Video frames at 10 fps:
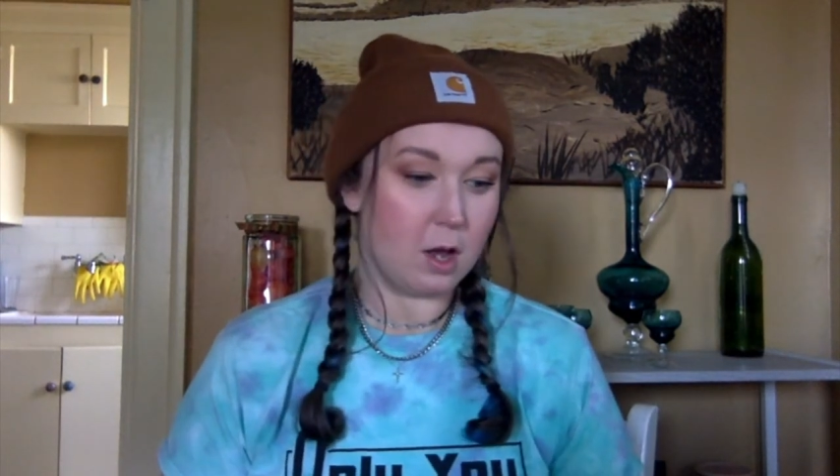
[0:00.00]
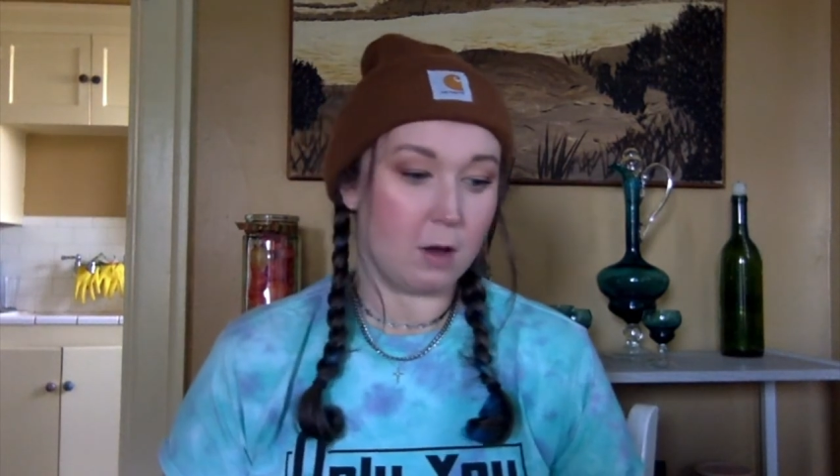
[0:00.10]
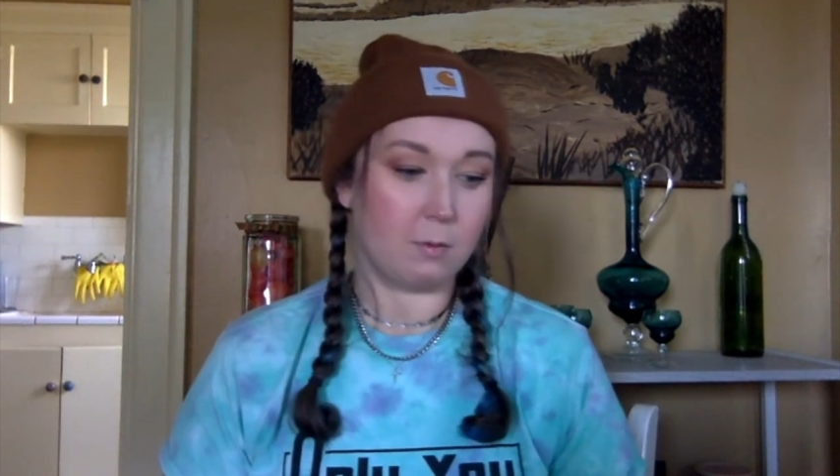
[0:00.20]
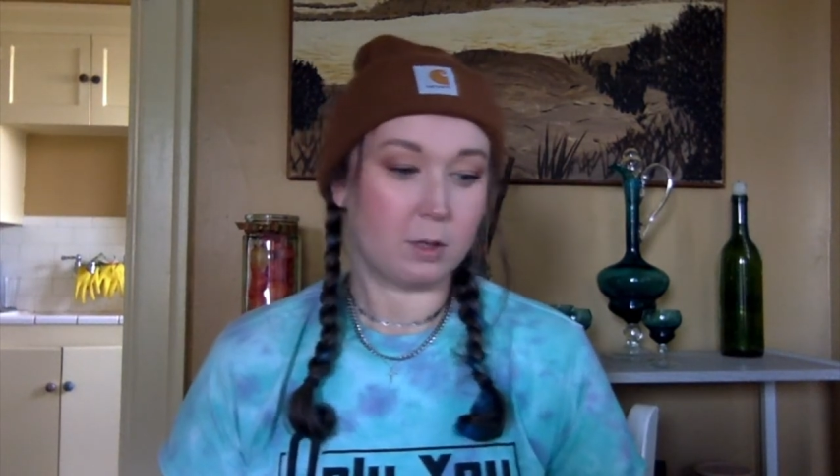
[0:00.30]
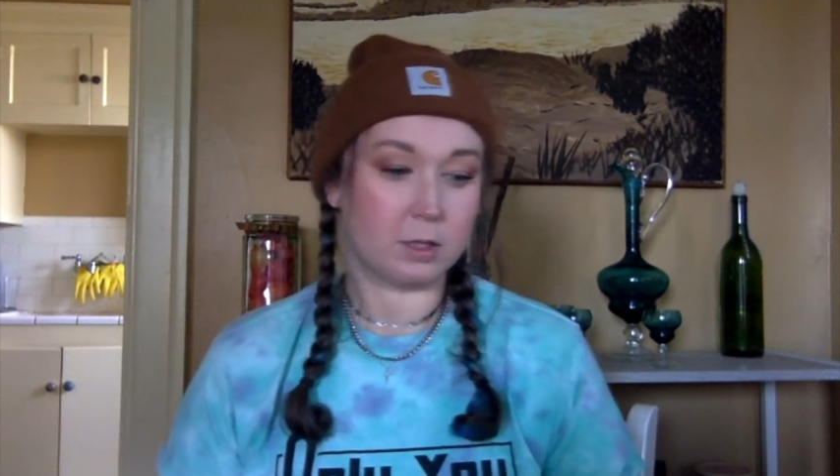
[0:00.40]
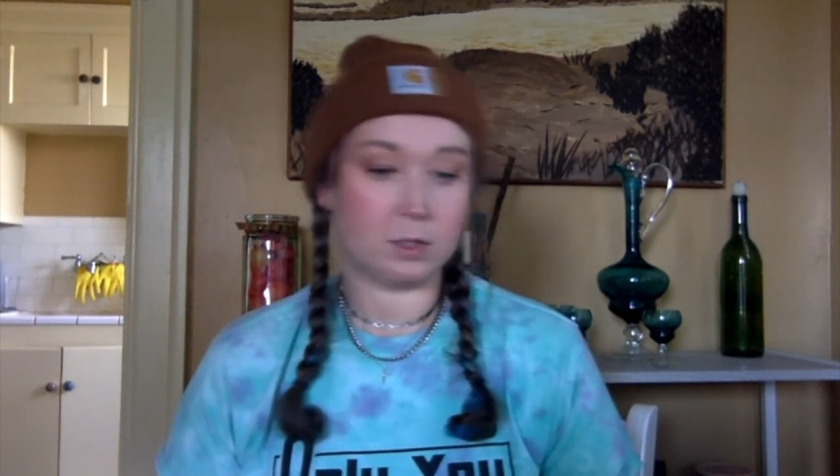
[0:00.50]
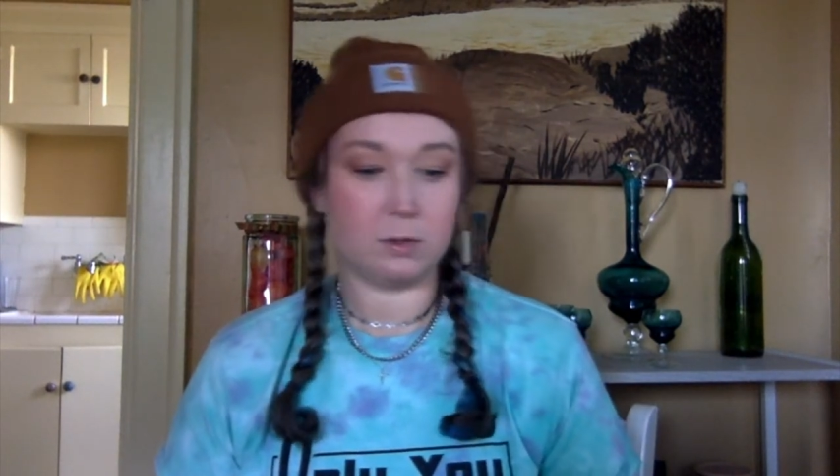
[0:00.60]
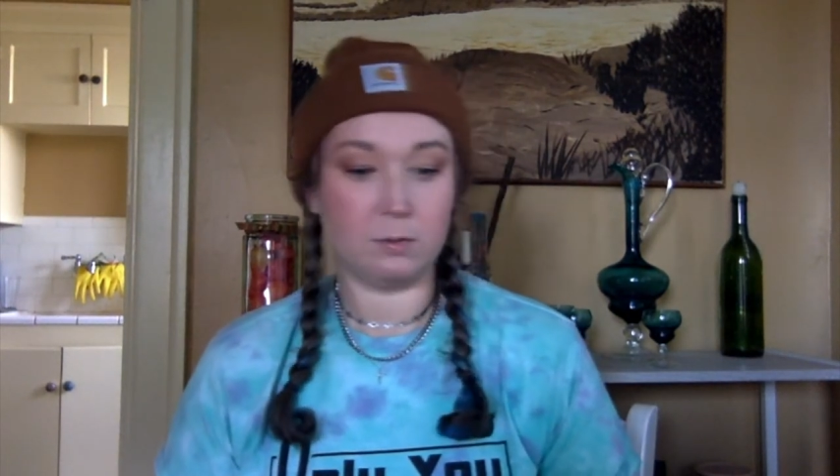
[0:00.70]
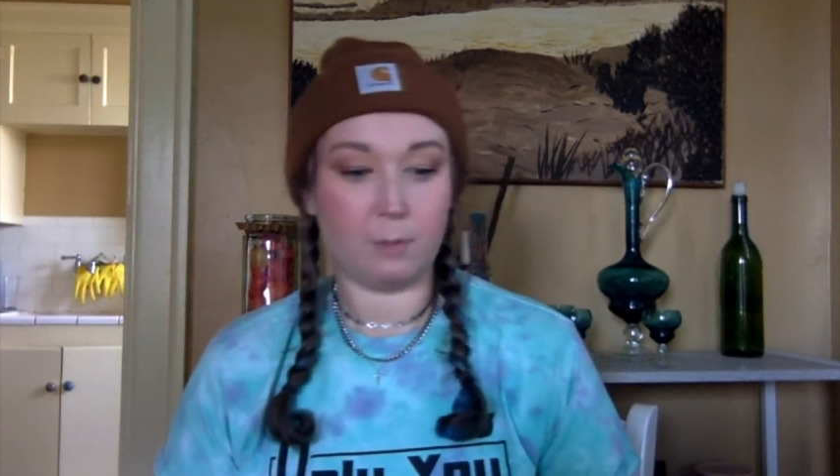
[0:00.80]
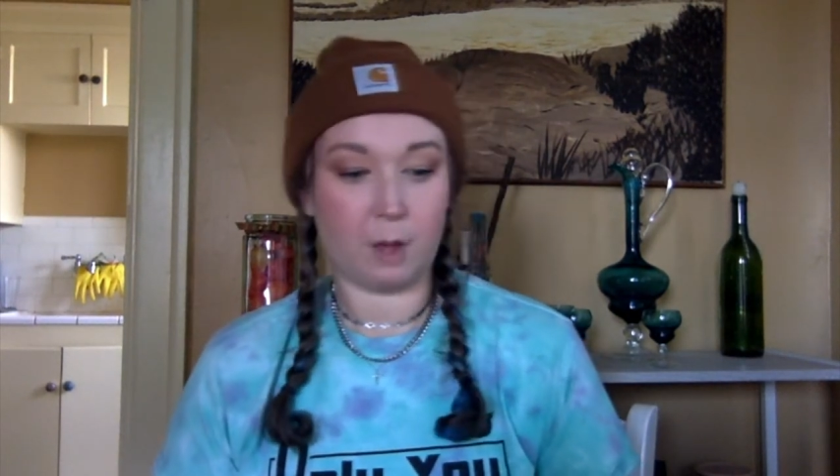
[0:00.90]
want
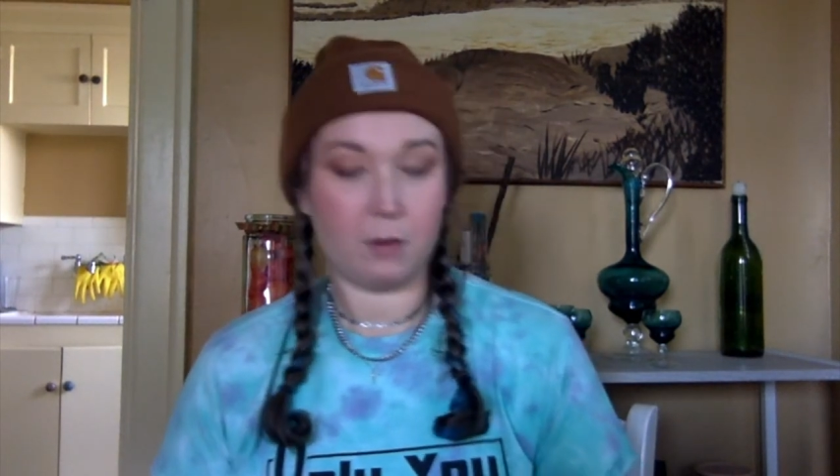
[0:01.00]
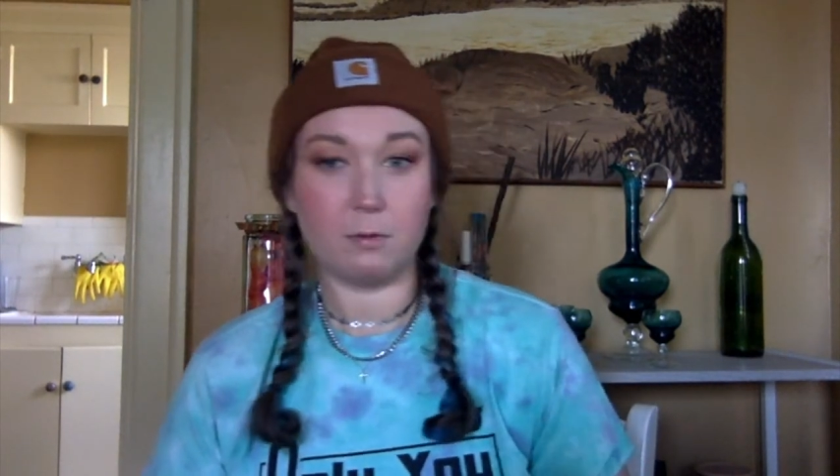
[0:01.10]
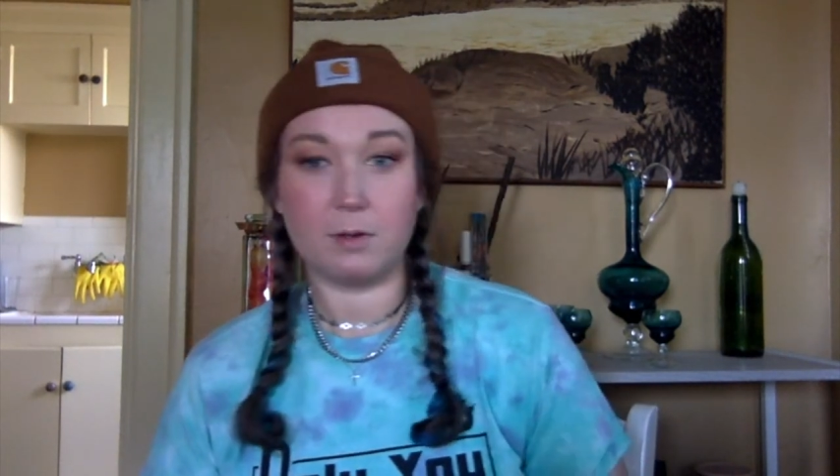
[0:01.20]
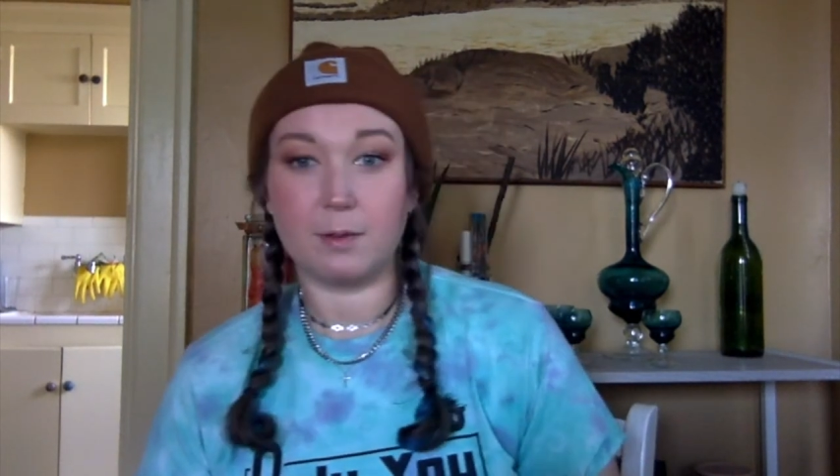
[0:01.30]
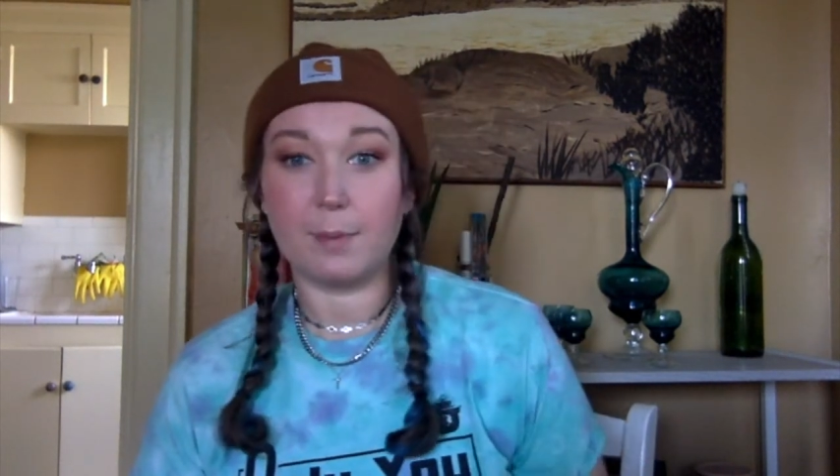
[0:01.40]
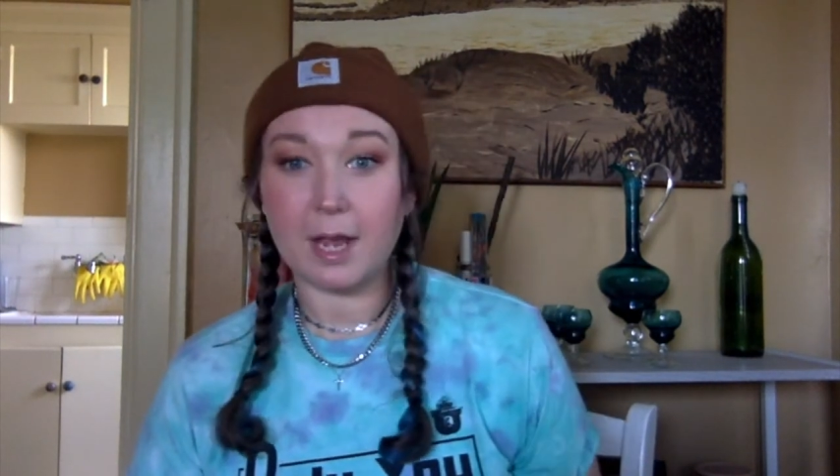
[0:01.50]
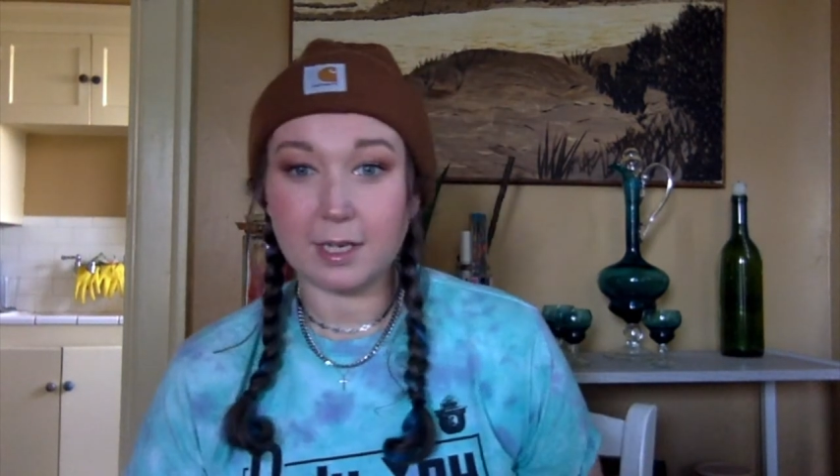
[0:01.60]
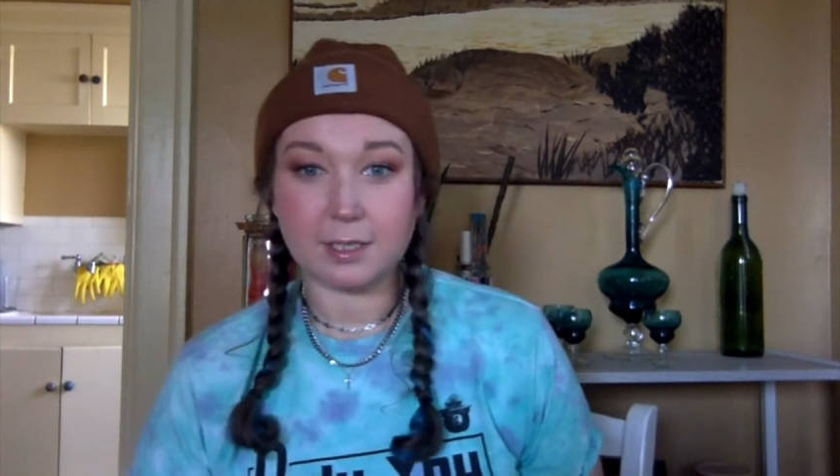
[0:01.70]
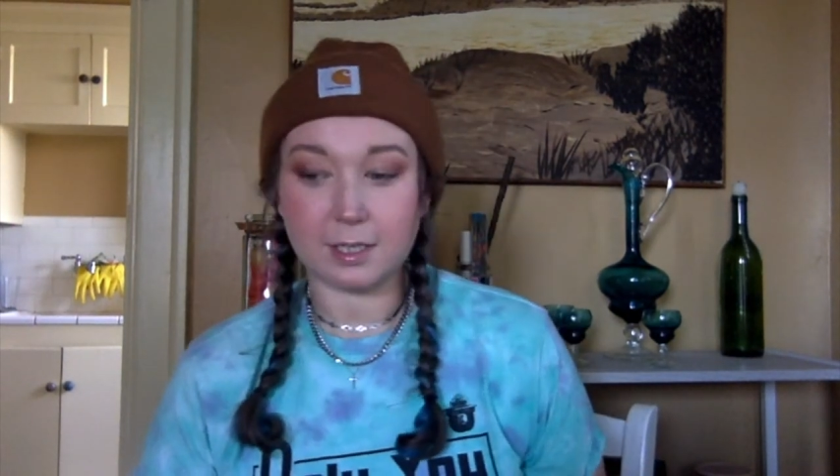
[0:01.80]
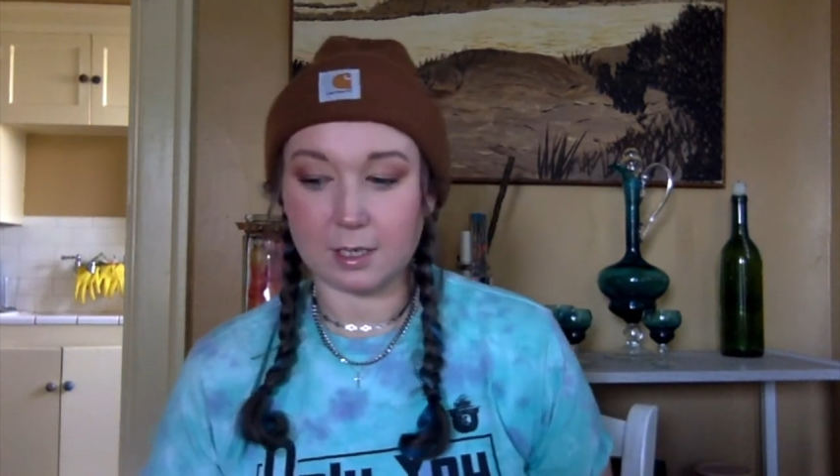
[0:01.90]
to bother with
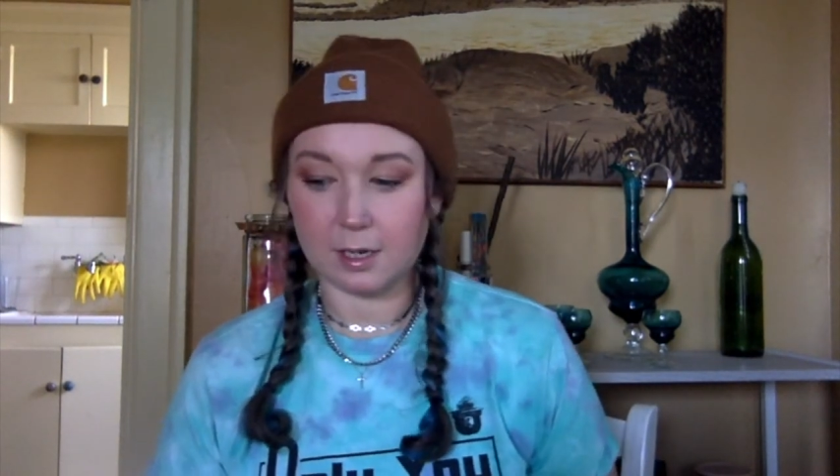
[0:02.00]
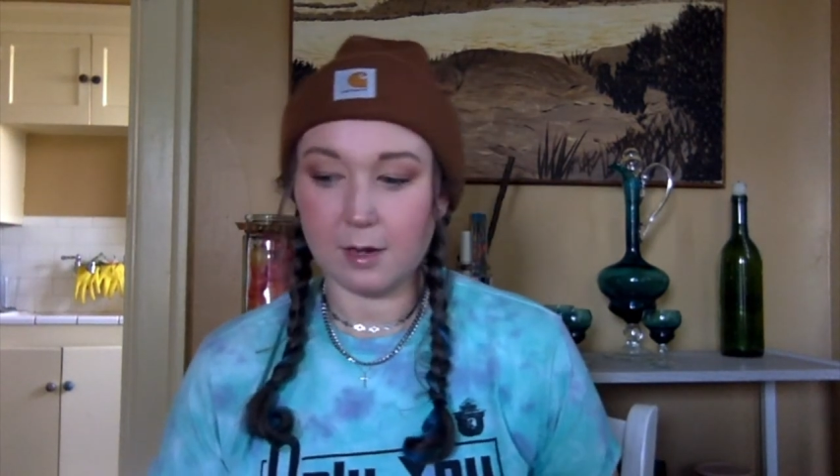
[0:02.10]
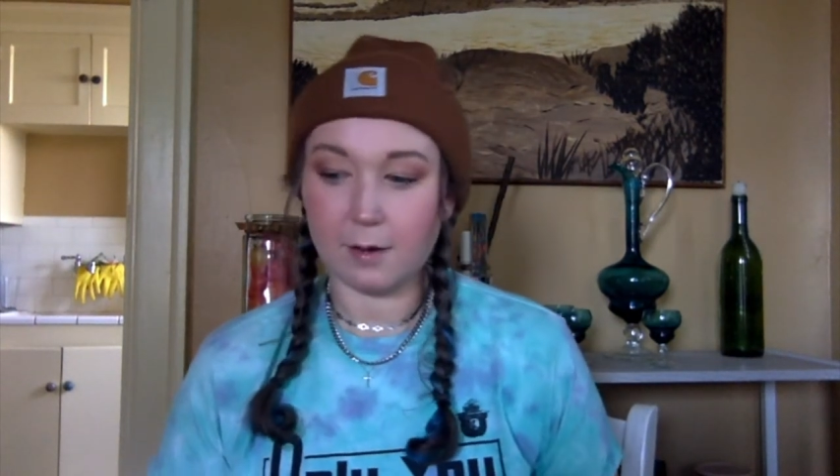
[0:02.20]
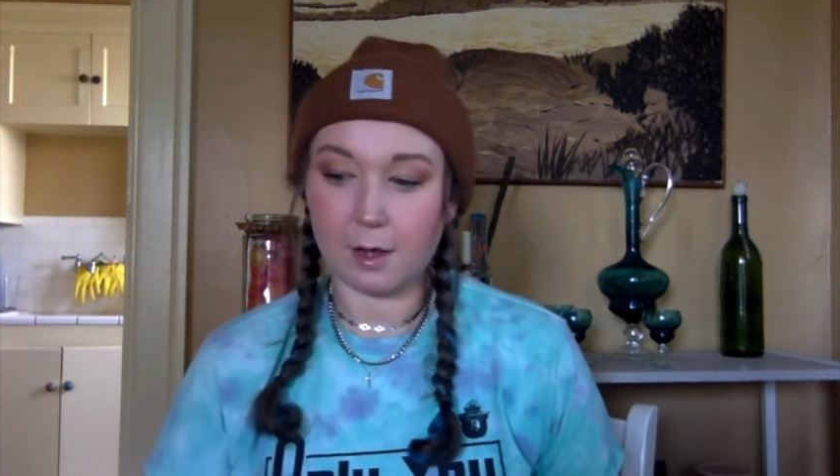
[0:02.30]
painting it.